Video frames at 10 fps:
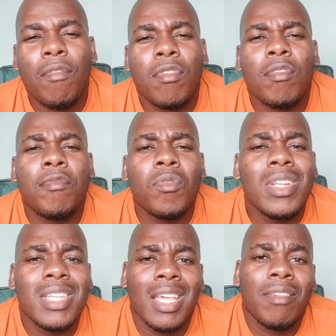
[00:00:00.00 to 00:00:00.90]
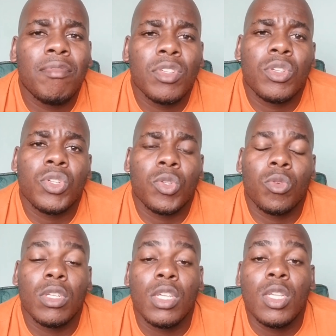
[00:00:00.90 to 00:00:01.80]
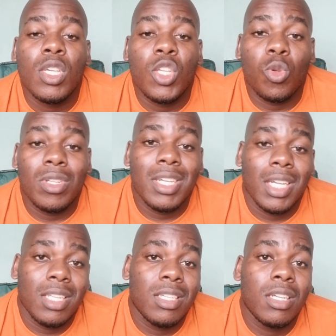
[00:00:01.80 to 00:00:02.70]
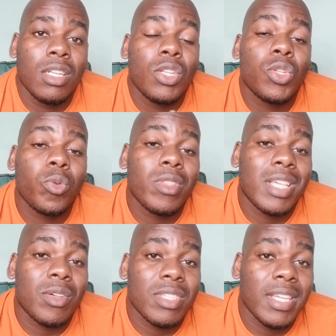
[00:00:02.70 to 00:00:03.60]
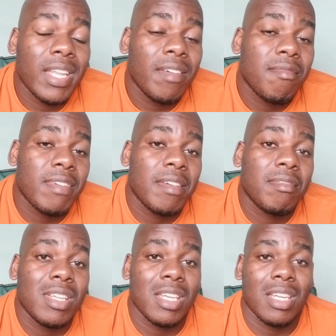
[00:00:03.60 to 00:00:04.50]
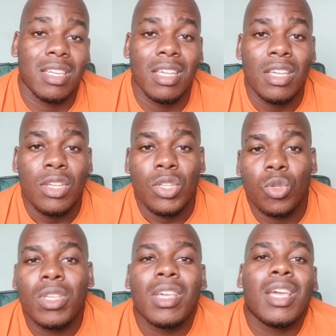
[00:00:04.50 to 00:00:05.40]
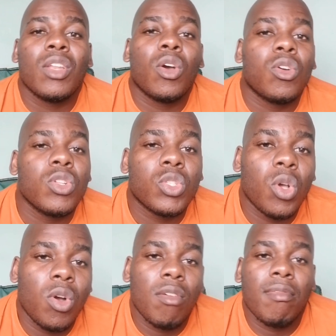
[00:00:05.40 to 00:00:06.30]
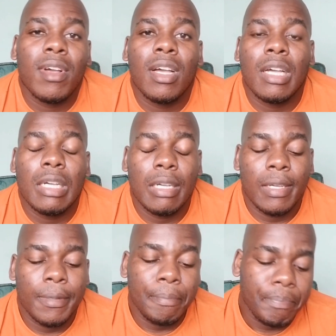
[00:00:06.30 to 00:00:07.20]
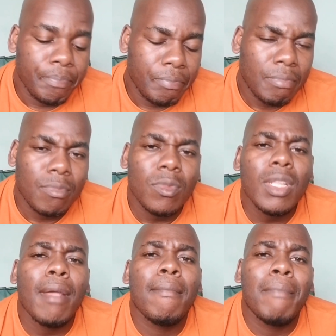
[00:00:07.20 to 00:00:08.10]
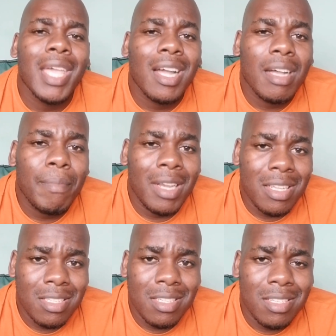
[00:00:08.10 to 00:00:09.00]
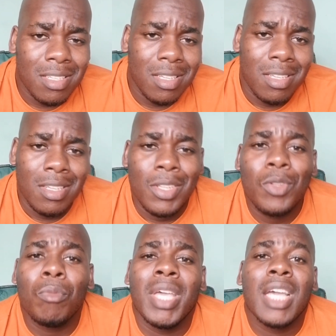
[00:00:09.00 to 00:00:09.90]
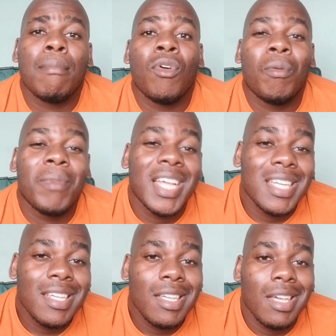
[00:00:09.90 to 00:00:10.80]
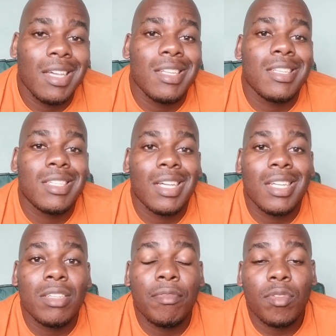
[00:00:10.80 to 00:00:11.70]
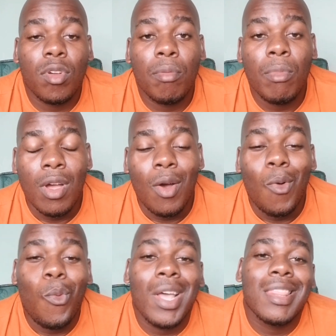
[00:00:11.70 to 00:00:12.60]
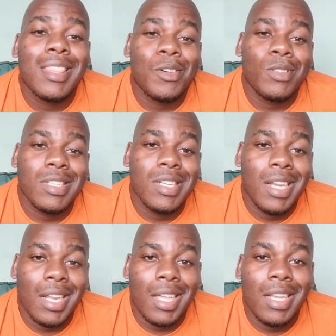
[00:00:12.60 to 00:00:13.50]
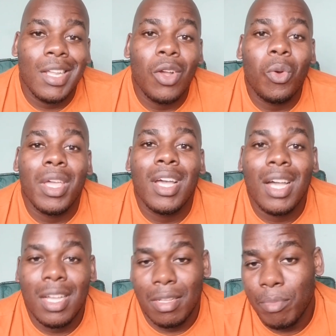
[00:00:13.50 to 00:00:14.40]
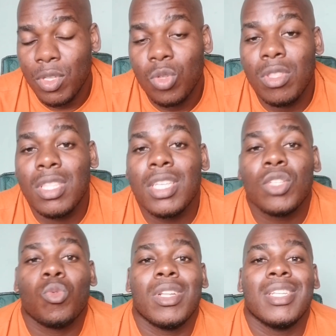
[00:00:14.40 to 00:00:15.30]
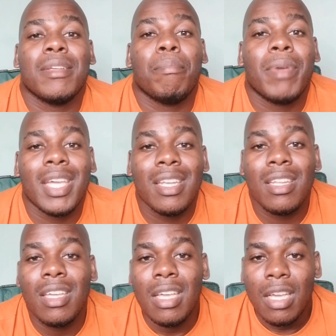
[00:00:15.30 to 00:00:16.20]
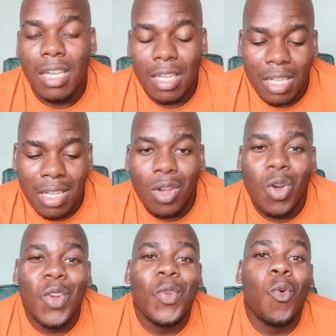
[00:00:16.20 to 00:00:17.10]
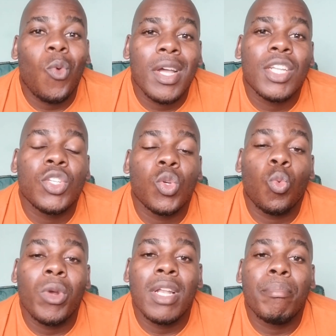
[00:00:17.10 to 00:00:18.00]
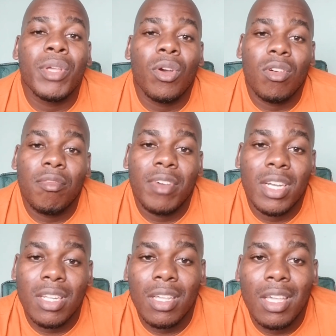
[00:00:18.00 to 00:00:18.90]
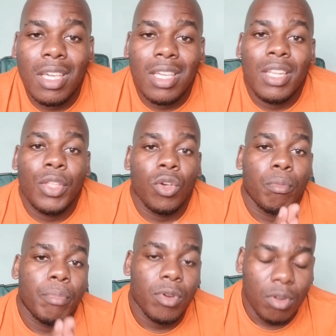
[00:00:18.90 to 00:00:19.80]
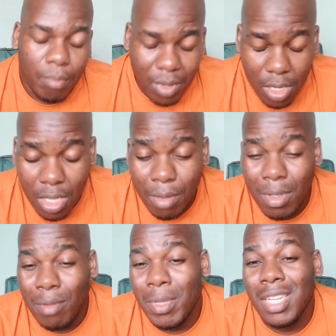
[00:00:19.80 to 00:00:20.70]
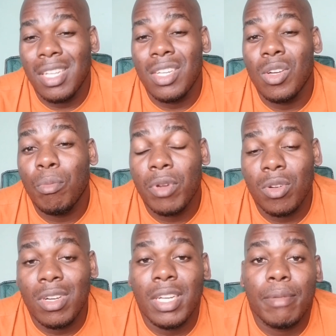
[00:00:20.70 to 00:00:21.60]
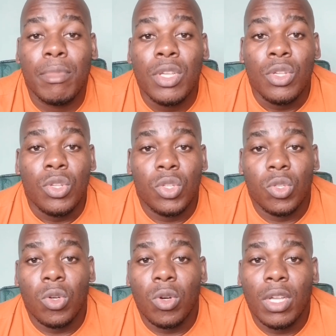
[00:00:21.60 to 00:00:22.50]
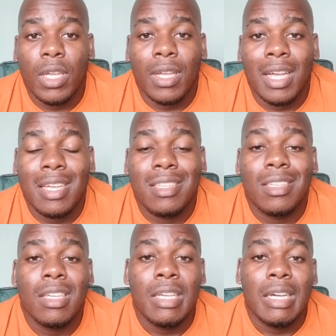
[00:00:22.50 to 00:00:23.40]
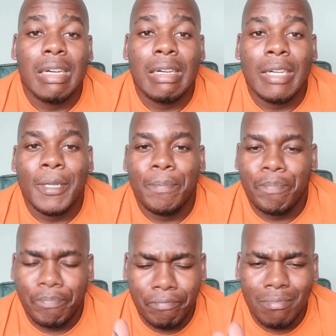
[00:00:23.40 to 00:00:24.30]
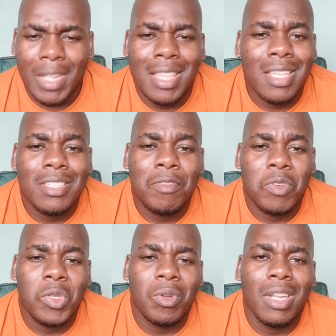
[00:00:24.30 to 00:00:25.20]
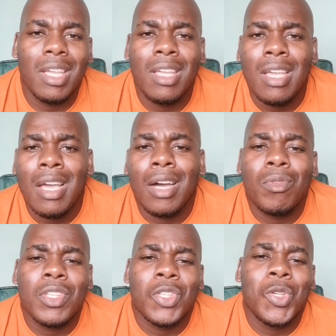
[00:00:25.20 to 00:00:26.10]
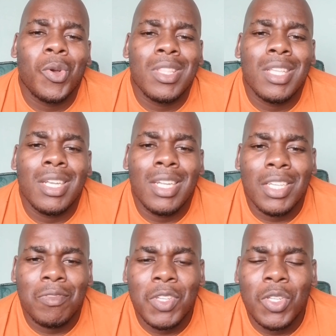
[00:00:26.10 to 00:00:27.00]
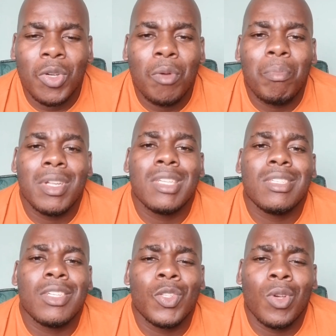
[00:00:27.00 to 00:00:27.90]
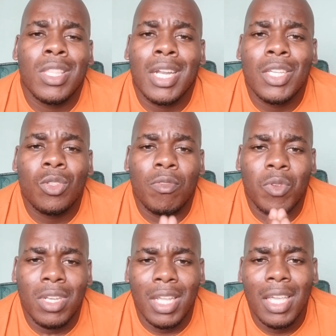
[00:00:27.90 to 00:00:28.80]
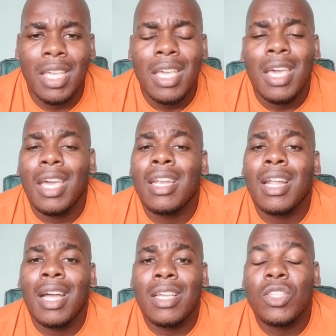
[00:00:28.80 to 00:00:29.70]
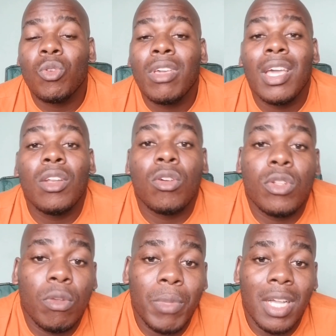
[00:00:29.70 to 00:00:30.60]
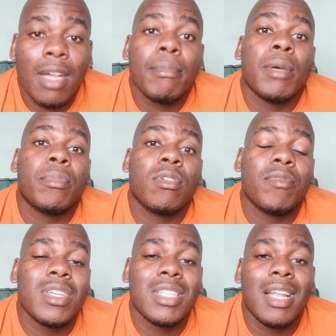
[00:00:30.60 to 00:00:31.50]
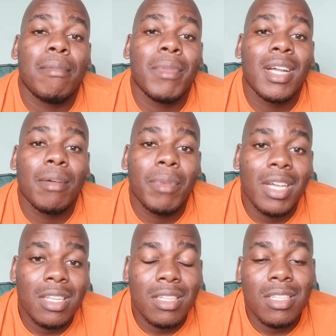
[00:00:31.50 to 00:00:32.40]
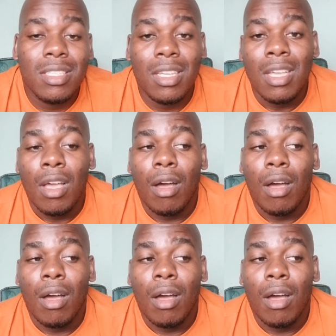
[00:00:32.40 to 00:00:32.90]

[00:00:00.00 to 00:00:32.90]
for full day photo shoot, you charge 2500. So you can also offer makeup lessons to make more money and charge from 1000 rand going up. So this will depend on what you will be offering in your in your program. So okay guys, that's it for today. I will see you on the next video. Please enjoy the rest of your day. And guys, you can also become a professional makeup artist